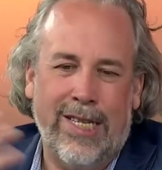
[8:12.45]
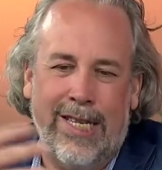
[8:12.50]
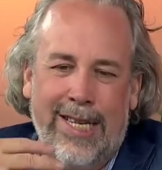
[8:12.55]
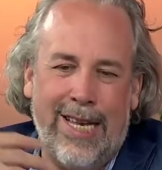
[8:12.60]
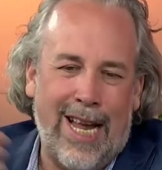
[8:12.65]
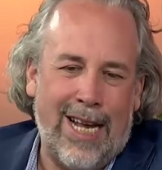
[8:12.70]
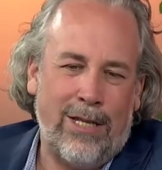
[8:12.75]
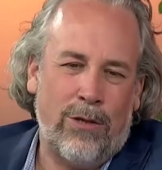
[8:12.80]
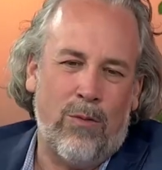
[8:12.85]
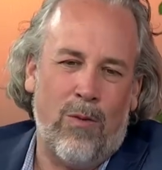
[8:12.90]
And
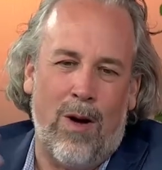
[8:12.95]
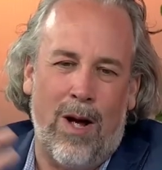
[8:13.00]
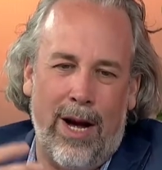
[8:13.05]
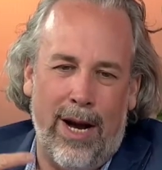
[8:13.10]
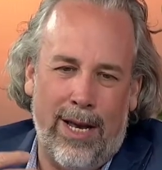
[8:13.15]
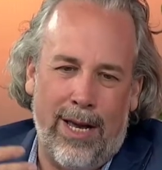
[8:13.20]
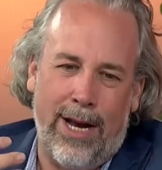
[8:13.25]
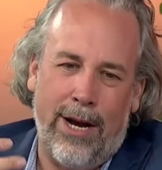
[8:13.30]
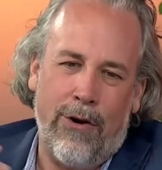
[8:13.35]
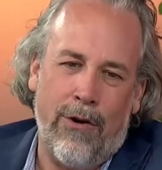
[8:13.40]
that's
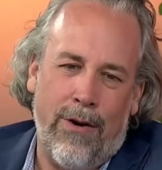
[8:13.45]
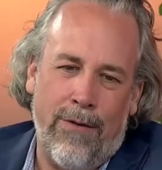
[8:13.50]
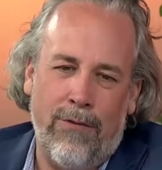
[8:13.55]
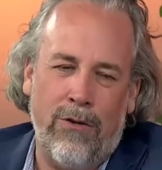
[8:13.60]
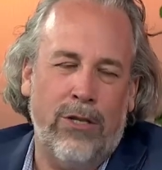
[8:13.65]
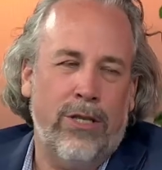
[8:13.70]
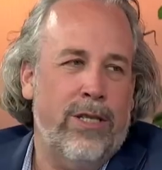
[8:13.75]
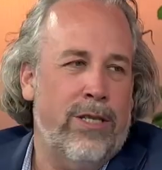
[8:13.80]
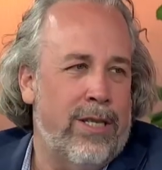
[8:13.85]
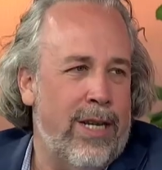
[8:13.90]
why like
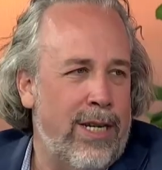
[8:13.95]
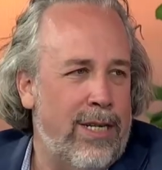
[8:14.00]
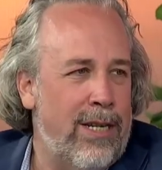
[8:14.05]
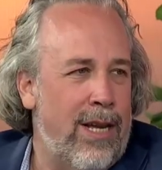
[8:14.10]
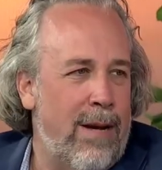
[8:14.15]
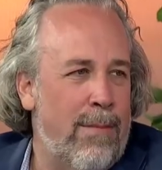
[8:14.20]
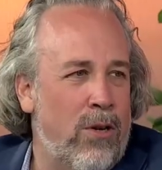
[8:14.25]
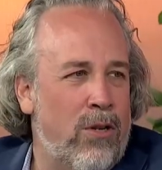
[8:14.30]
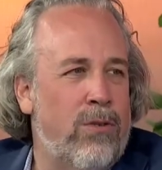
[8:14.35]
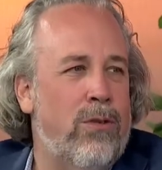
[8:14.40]
conferences like
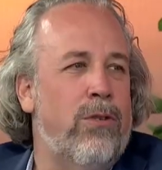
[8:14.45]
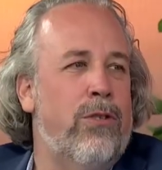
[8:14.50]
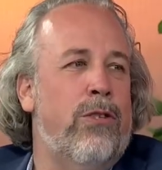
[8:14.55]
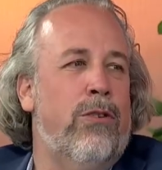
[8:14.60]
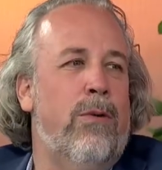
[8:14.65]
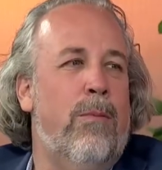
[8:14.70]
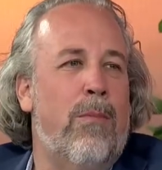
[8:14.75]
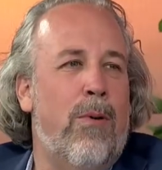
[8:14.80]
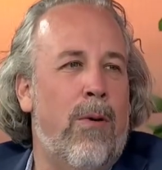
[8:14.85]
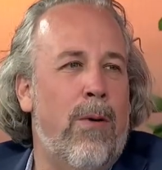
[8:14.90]
Sibos are
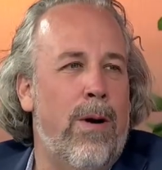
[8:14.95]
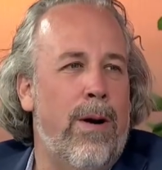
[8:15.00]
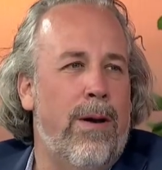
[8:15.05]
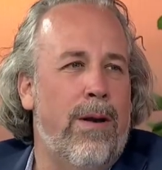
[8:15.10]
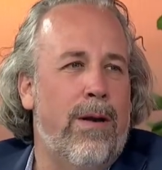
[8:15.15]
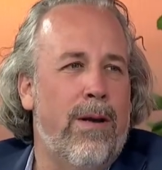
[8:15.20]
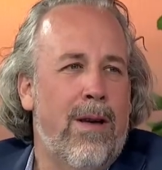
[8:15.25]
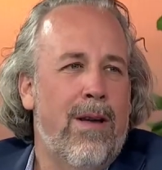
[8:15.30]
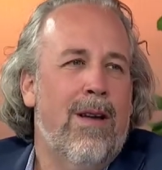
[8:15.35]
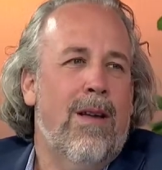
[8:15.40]
so
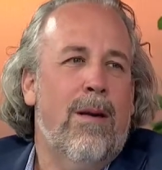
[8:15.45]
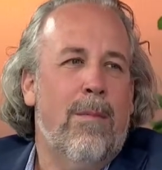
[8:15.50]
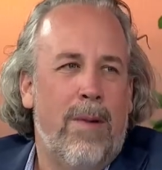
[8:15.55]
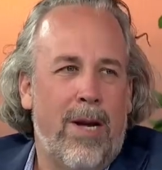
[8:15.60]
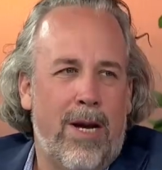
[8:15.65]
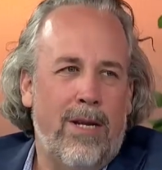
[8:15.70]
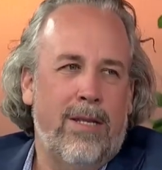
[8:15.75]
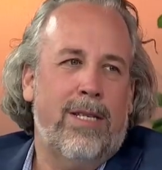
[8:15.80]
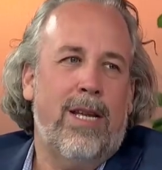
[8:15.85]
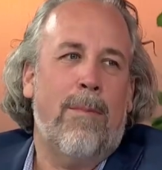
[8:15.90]
important
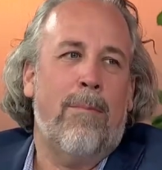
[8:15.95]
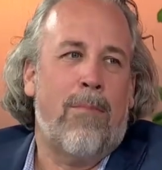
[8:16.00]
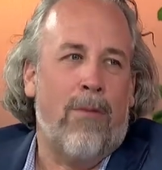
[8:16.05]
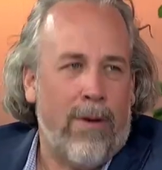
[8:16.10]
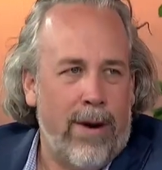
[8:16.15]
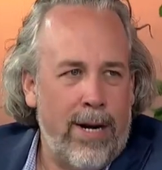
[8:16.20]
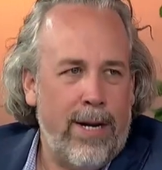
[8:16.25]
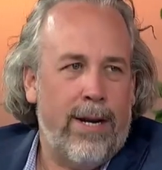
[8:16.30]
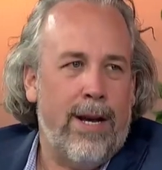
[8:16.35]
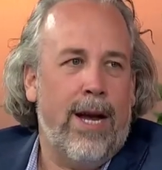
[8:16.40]
because they
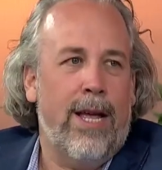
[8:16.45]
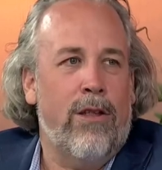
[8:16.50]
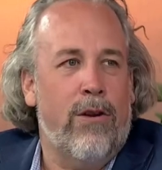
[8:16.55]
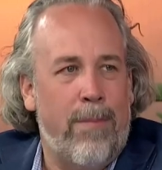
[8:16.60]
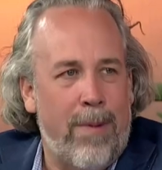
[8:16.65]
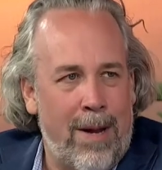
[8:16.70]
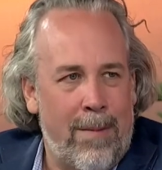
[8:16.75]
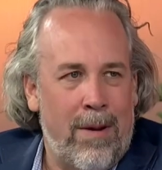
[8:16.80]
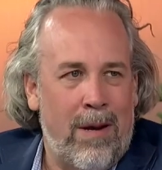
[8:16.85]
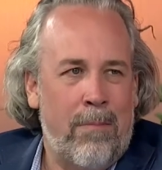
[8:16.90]
bring together
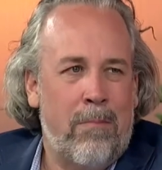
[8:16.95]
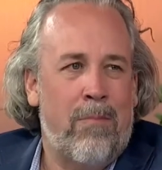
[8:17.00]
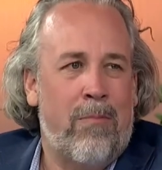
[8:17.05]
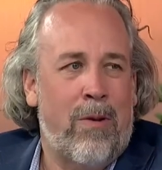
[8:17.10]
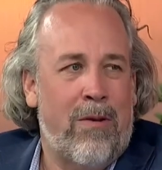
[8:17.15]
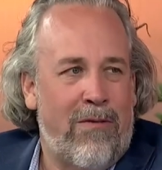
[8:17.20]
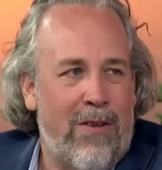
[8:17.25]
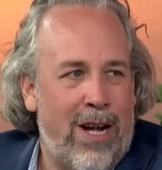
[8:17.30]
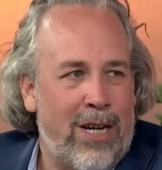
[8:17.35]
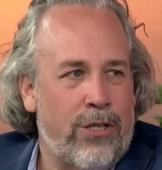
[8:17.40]
payment
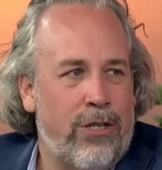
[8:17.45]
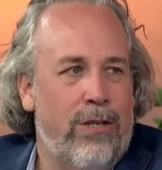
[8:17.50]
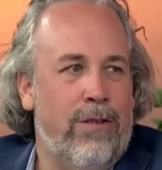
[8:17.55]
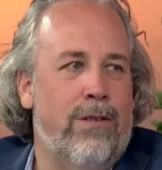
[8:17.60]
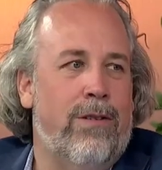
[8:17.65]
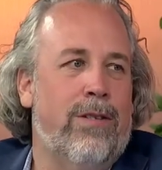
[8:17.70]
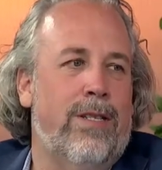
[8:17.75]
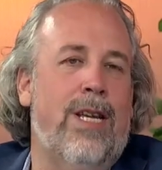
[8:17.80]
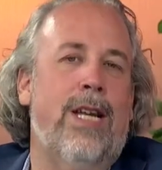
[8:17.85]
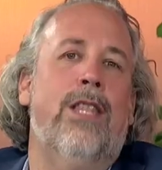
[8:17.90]

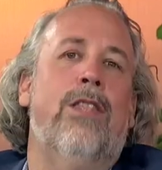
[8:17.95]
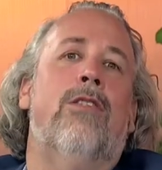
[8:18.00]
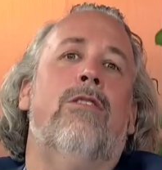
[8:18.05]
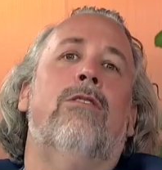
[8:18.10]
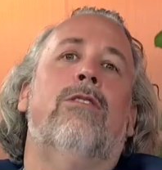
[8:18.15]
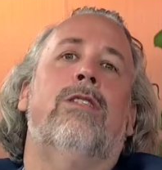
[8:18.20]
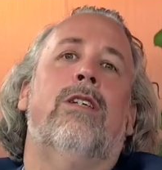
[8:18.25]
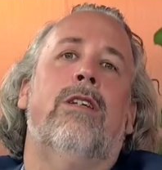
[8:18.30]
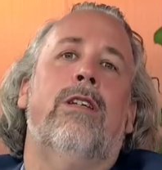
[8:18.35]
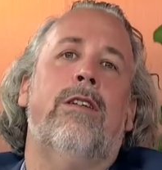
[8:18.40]
professionals and
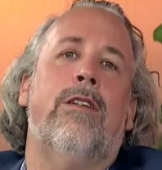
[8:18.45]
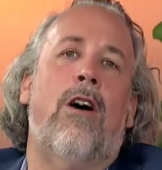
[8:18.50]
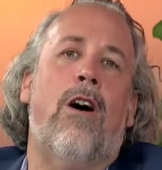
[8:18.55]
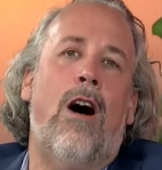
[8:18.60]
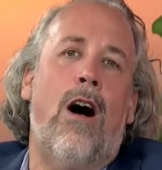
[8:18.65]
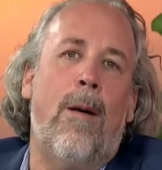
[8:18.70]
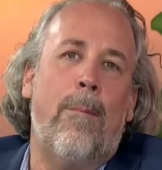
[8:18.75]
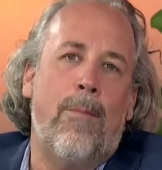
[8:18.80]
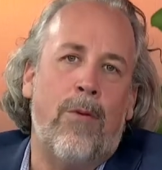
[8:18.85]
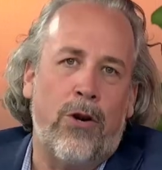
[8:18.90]
there's an
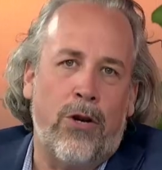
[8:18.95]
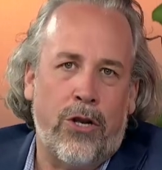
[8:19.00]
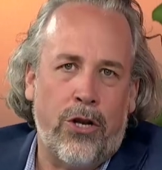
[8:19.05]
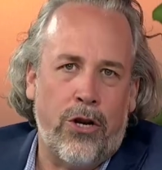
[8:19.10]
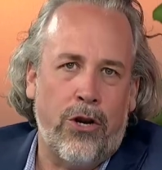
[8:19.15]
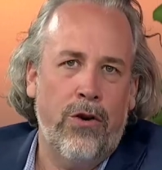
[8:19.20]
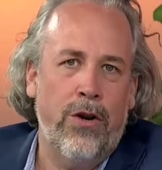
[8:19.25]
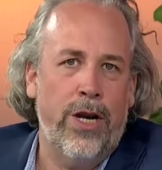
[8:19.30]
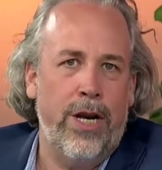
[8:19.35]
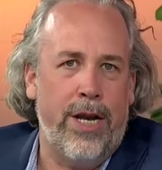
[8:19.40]

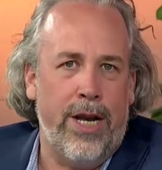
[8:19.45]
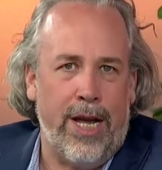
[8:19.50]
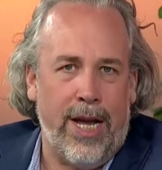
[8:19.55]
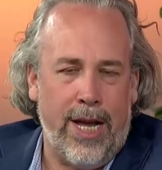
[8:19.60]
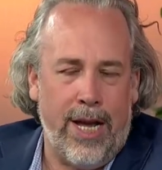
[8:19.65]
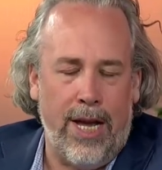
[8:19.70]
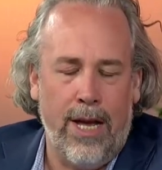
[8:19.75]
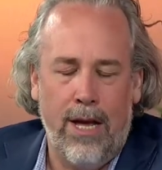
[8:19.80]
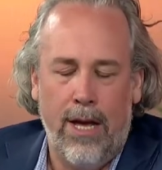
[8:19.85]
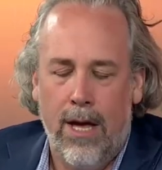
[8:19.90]

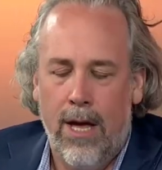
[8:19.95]
opportunity